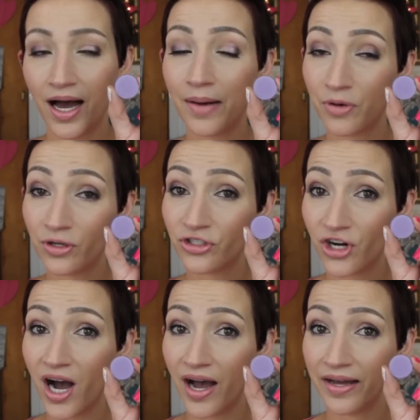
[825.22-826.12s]
I'm going to
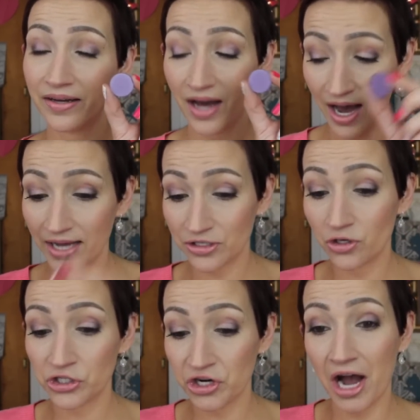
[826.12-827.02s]
try. I was
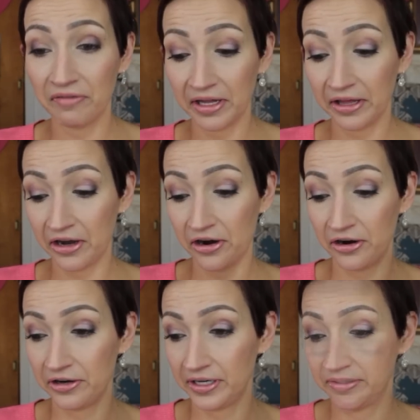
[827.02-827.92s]
going to try really
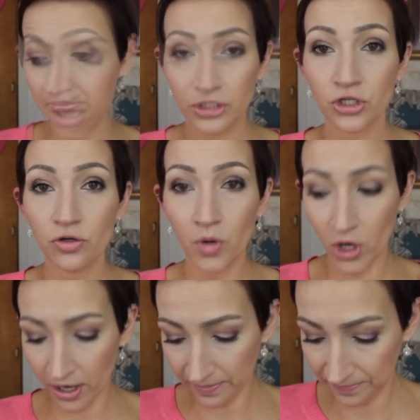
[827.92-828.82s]
hard. Two
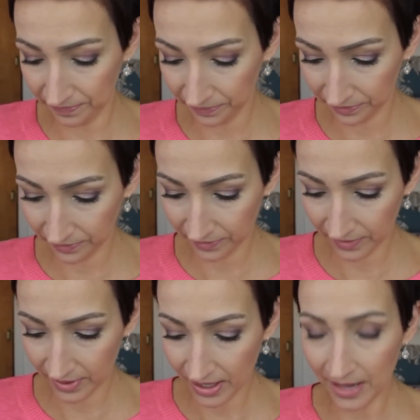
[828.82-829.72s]
more.
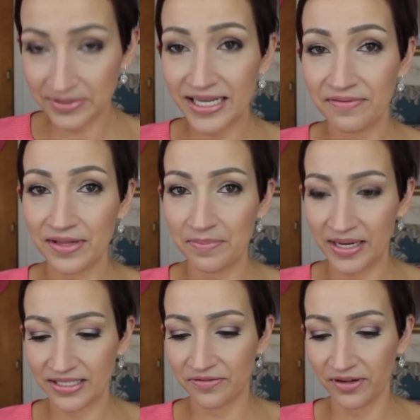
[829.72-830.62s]
I'm saving the
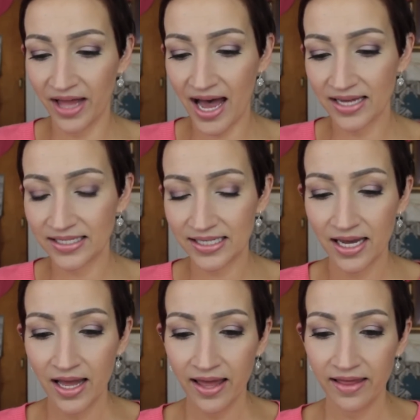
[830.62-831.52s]
best for last.
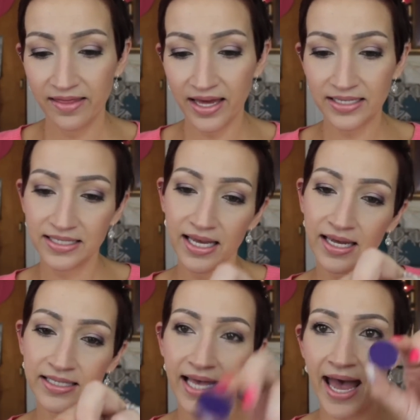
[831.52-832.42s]
This is